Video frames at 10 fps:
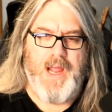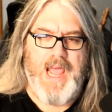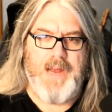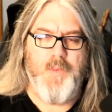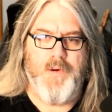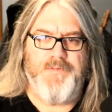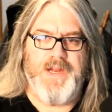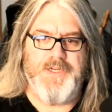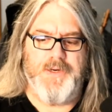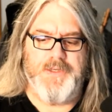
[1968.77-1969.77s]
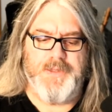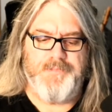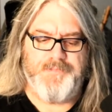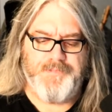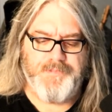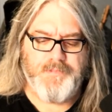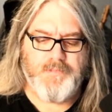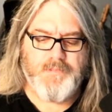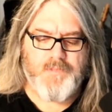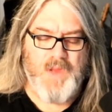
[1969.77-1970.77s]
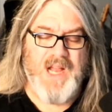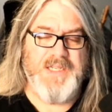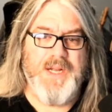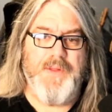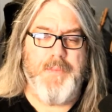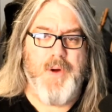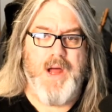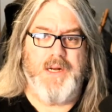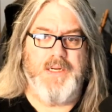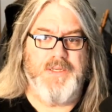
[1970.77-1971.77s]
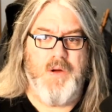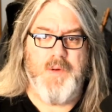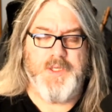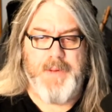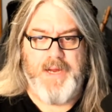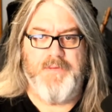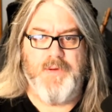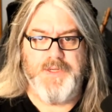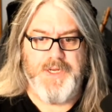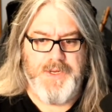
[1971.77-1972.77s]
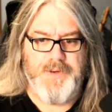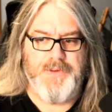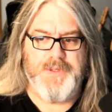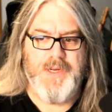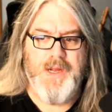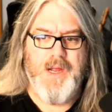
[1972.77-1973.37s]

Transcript: add more features until the product is almost painful to use.